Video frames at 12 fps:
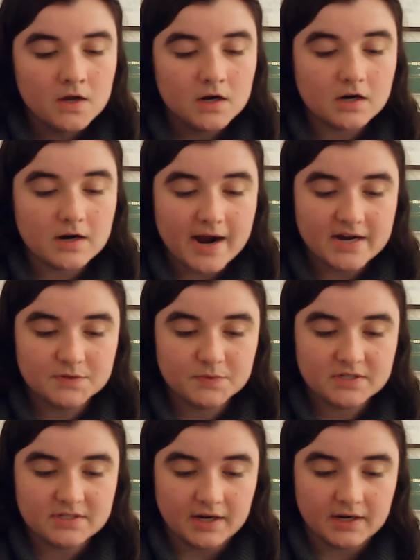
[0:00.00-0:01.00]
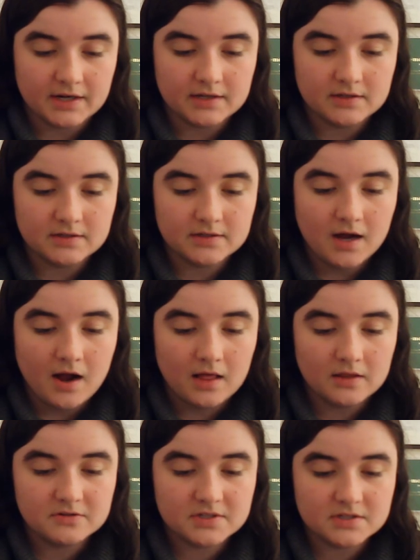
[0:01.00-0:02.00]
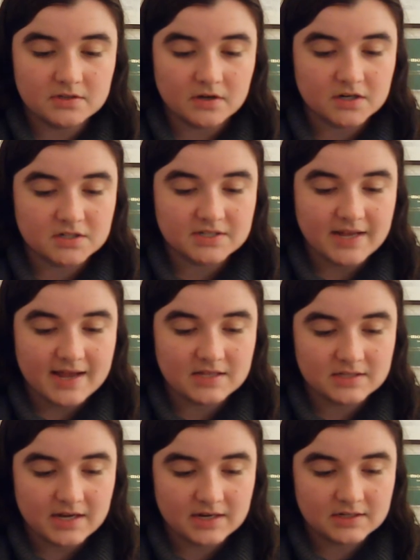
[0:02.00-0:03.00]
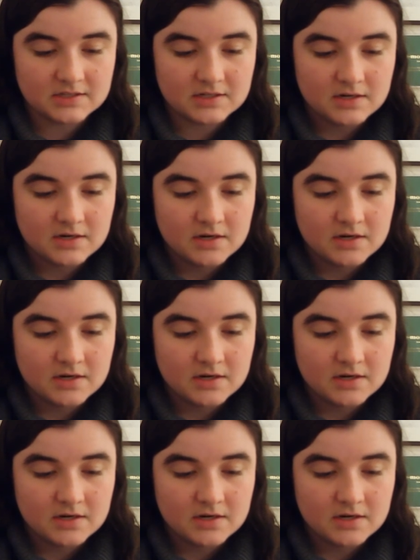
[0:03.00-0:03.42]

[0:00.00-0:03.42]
Her eyes were sunken, the hollows as large as hen's eggs.